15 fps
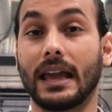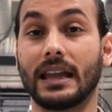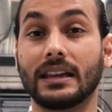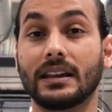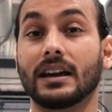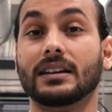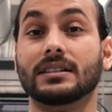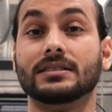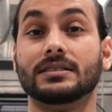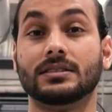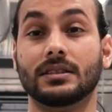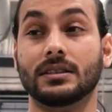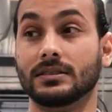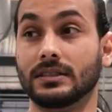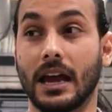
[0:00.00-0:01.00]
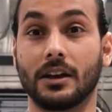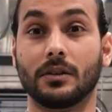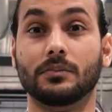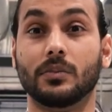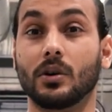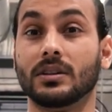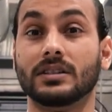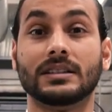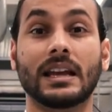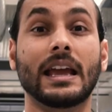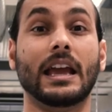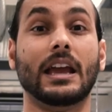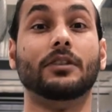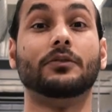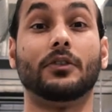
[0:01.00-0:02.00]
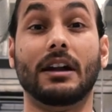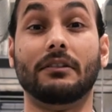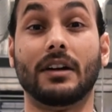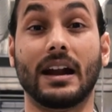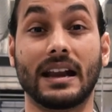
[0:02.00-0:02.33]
any kind of sign-on bonus in forever.